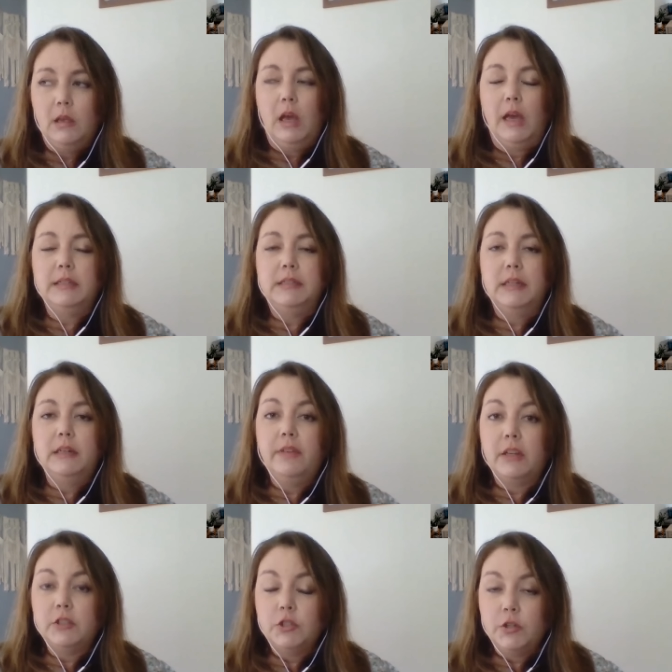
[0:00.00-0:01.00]
I did
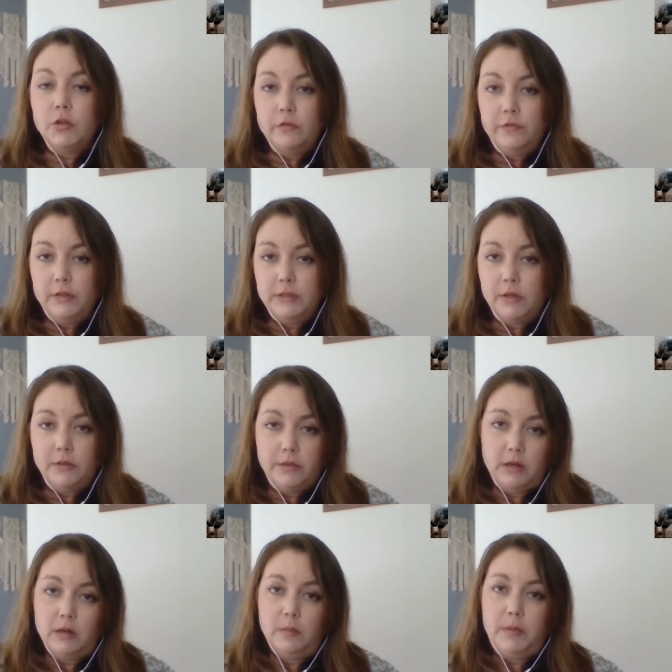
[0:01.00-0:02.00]
eventually go to physical
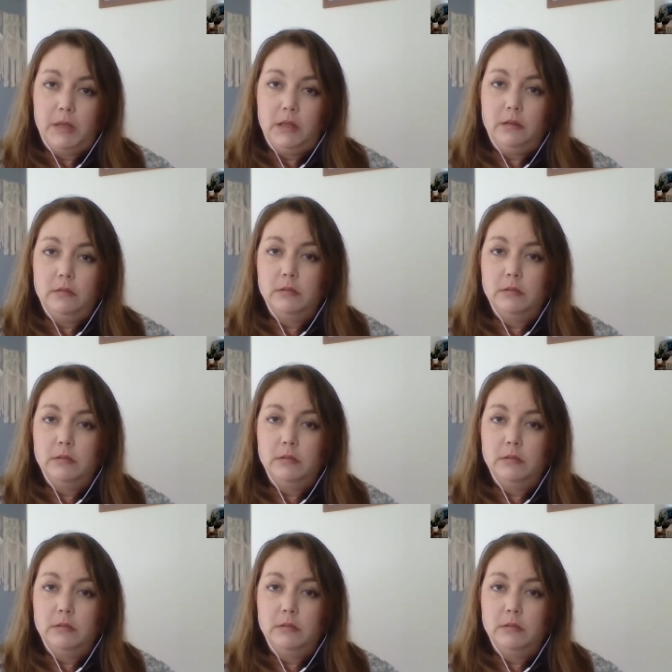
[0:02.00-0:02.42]
therapy.